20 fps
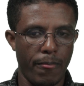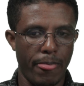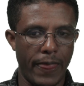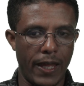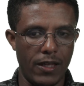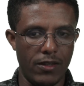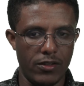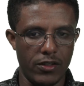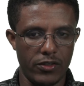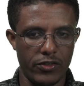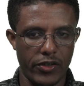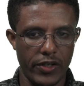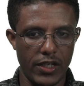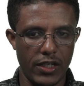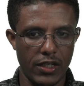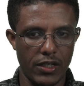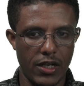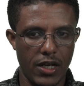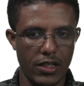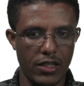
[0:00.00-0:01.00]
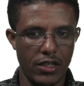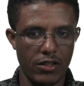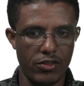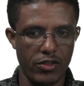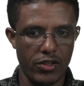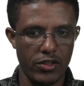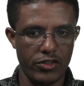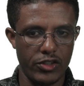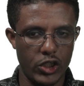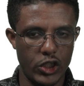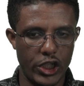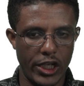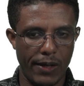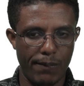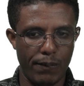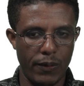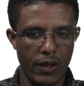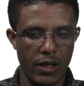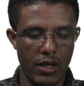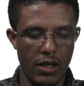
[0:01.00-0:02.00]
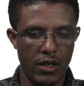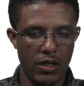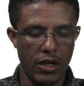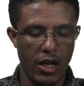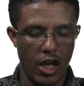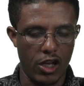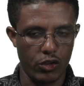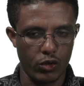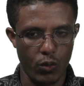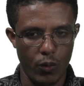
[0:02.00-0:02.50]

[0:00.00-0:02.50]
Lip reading: in the training data, there is a shape as